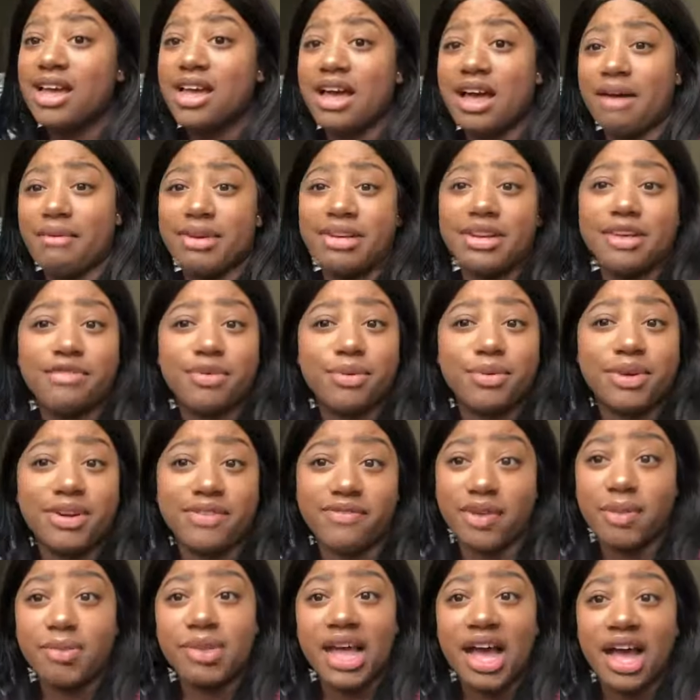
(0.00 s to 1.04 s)
I would never want
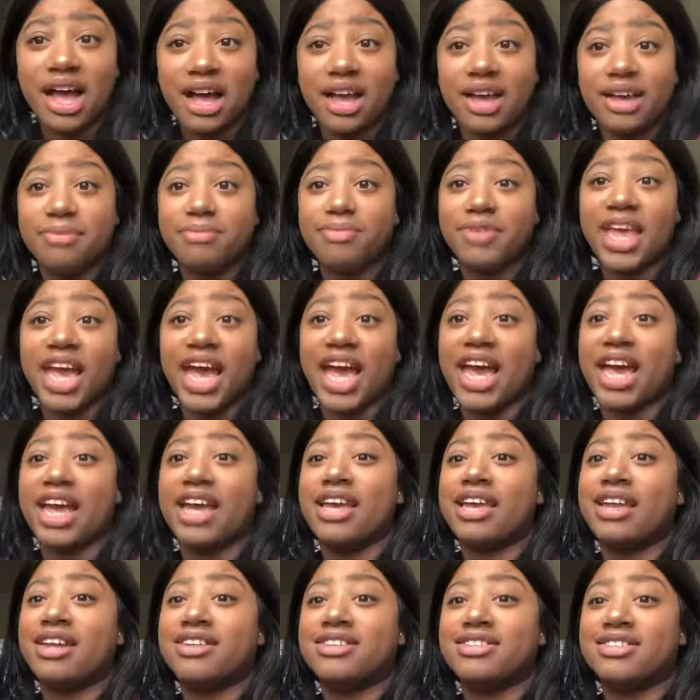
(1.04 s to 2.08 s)
to vape that high. I
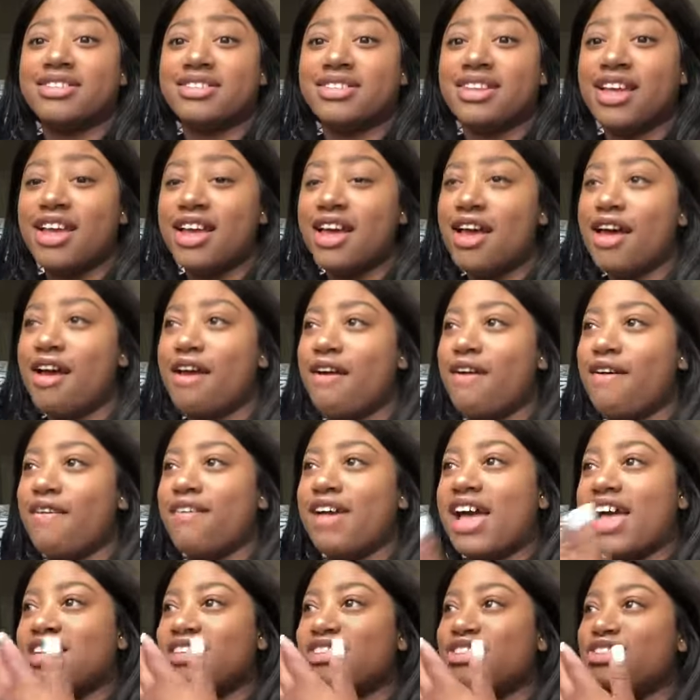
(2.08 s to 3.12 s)
can just,
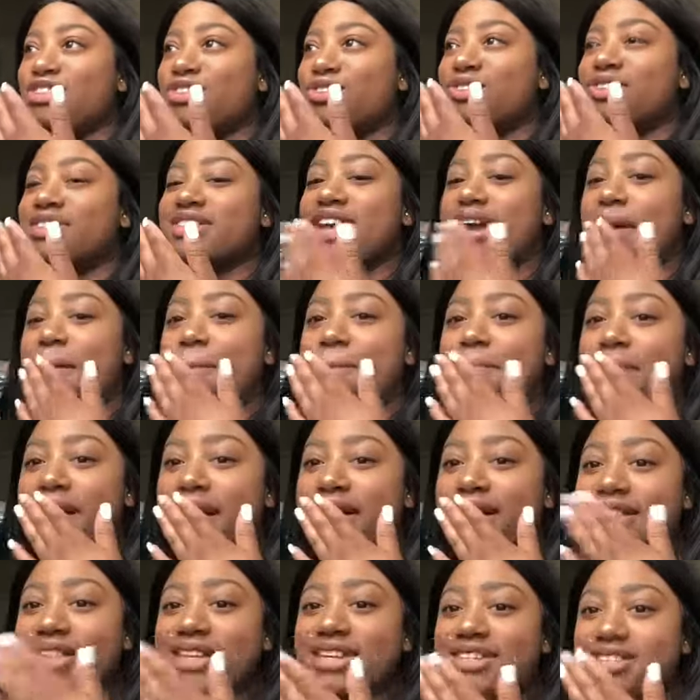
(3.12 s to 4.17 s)
as soon as I
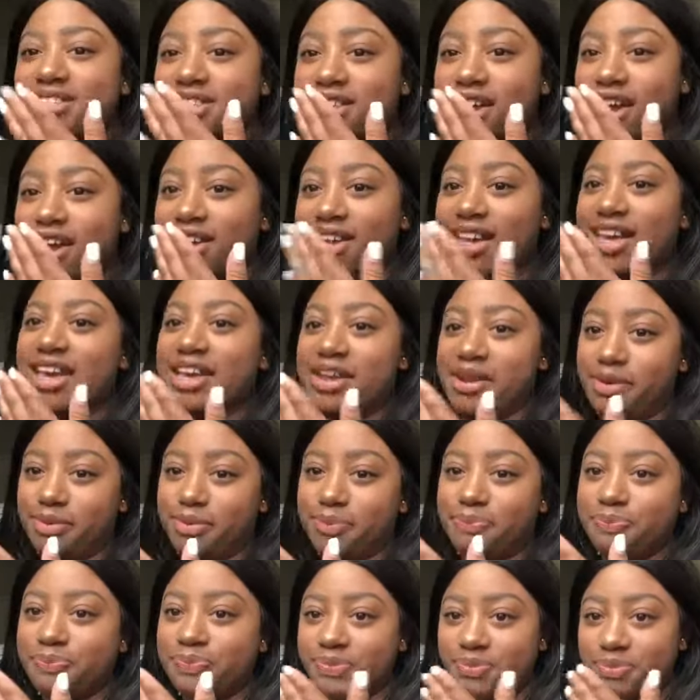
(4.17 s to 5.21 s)
barely suck
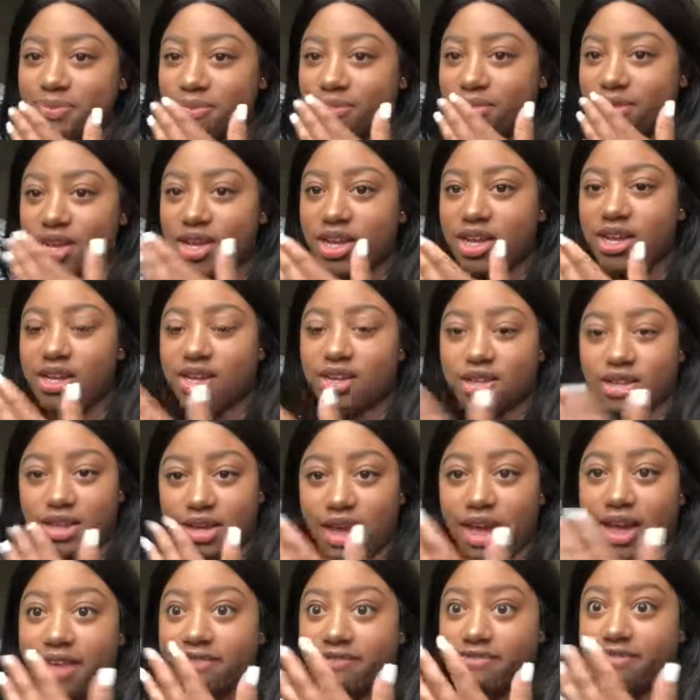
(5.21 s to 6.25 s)
in,
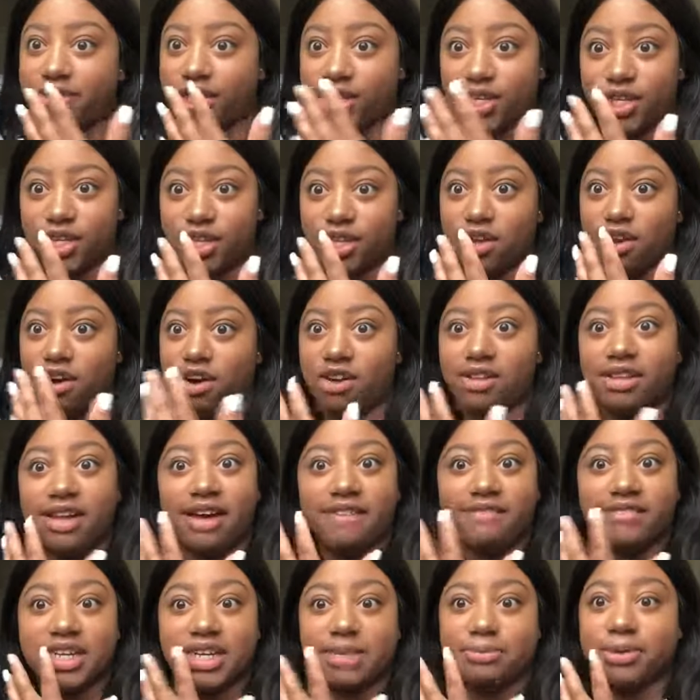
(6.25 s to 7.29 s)
like, I feel all
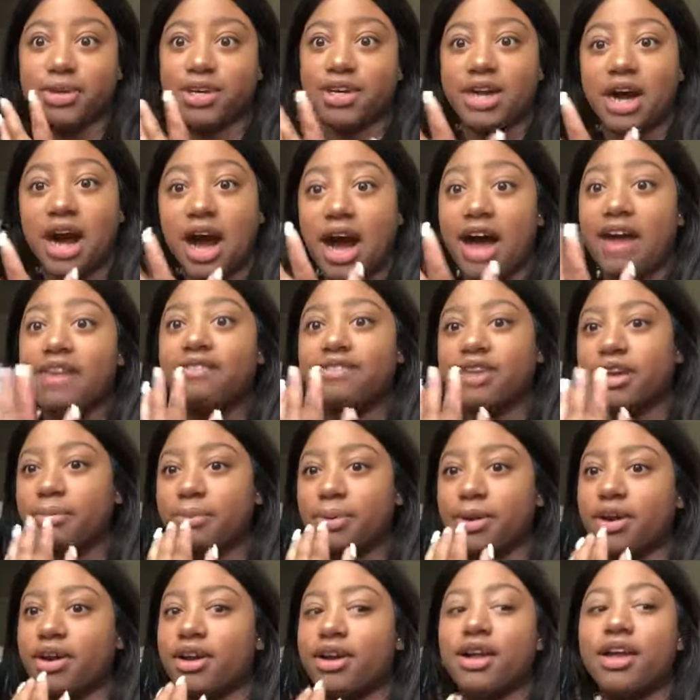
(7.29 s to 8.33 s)
that vapor, hot
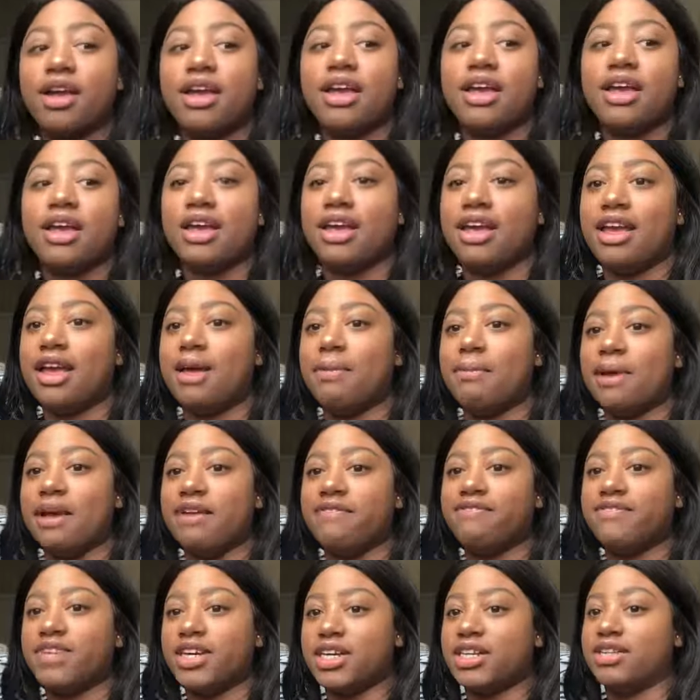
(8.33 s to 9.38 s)
vapor, hit my
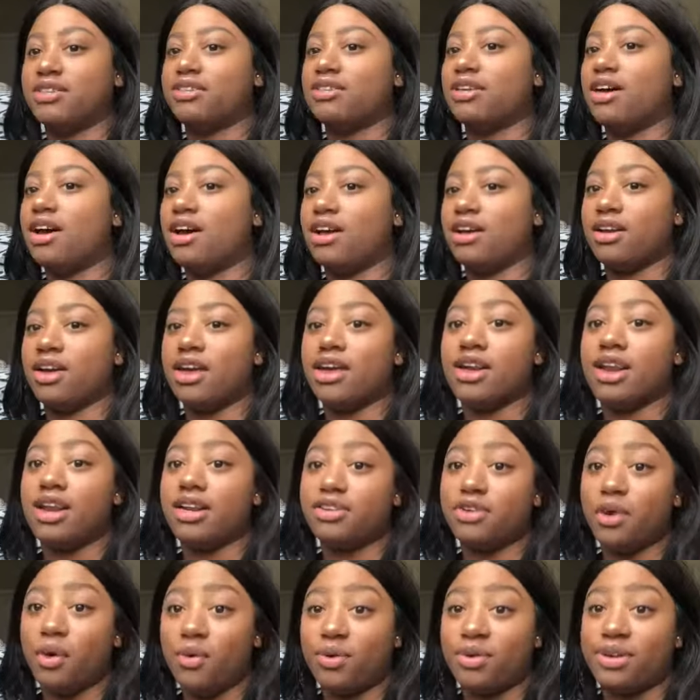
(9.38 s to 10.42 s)
fucking tongue, and I
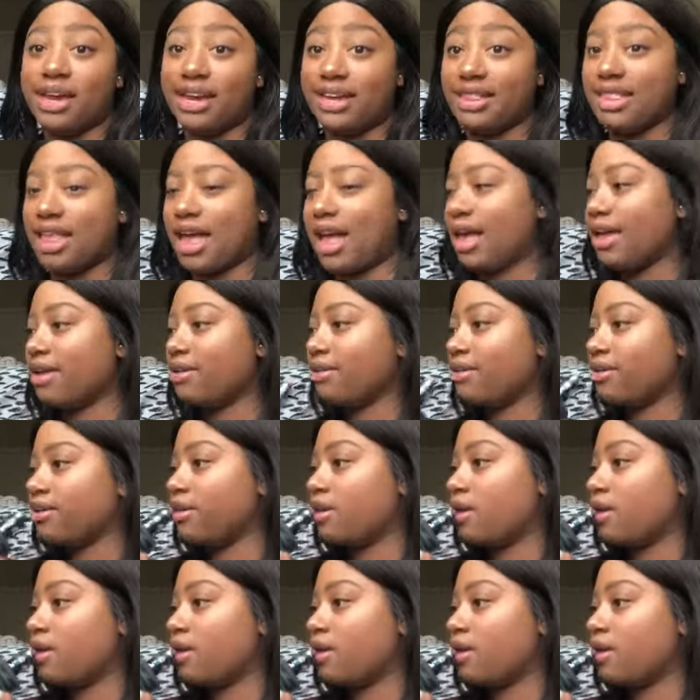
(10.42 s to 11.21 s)
don't like that.